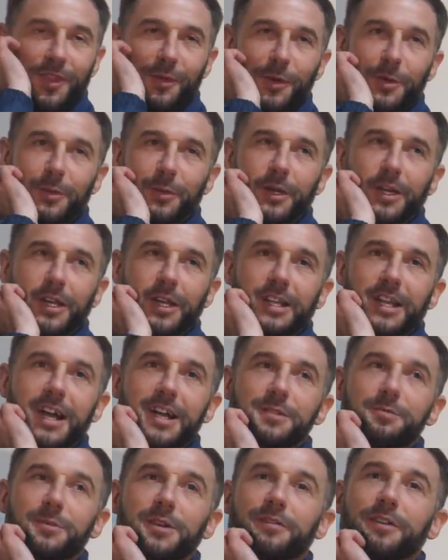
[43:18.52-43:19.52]
he
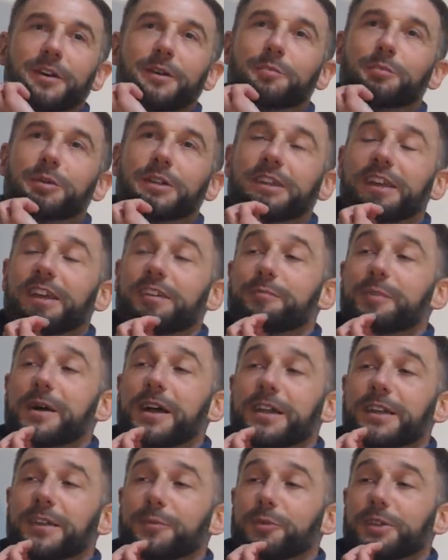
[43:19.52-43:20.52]
asked me if I'd play left
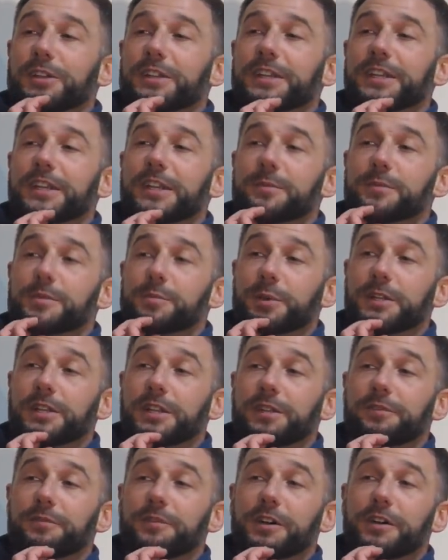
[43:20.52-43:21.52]
back in one of the games. Played
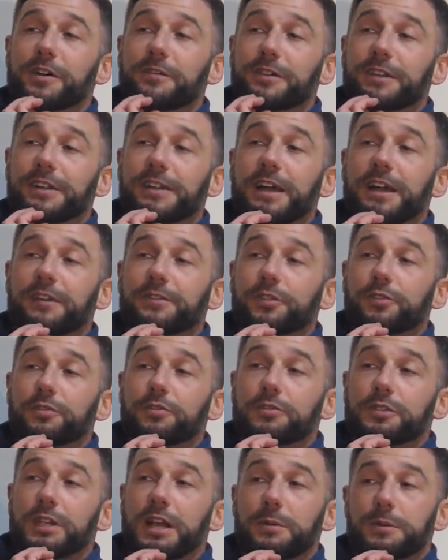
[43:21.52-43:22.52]
11 v 11 in the
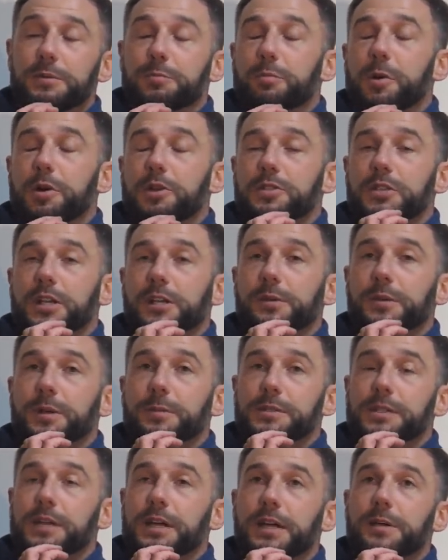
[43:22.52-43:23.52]
afternoons, and I would burst. I
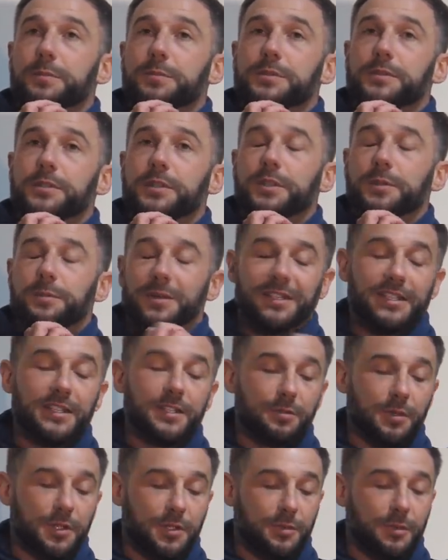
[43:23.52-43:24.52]
was at Hibs. My
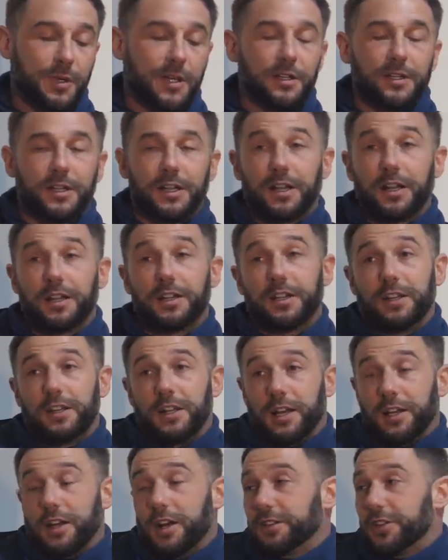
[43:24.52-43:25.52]
knees were swelling. I,
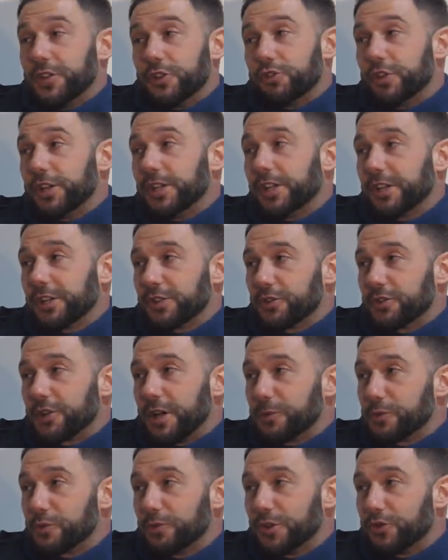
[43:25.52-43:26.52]
I had to train because
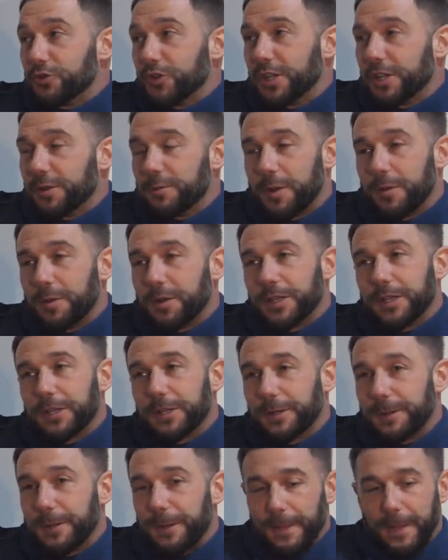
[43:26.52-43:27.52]
I was only training maybe
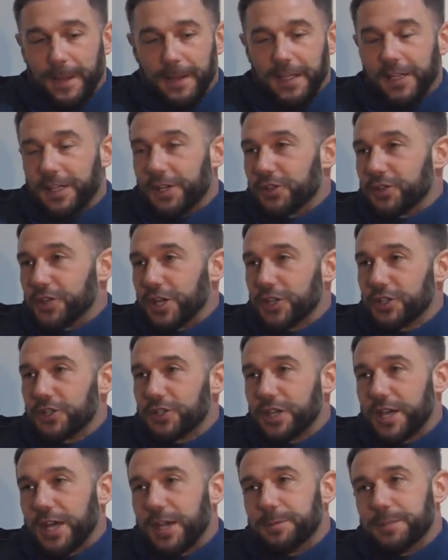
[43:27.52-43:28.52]
like lighter
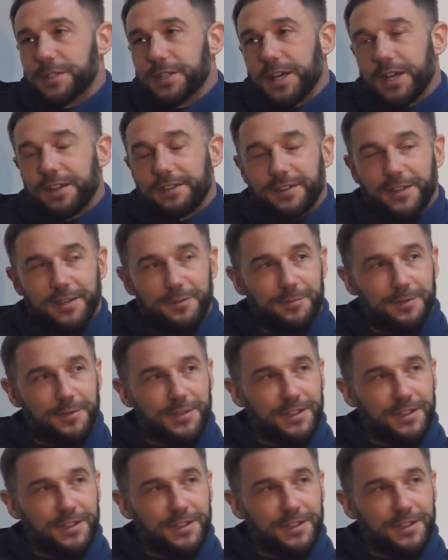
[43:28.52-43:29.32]
sessions at Hibs at that time.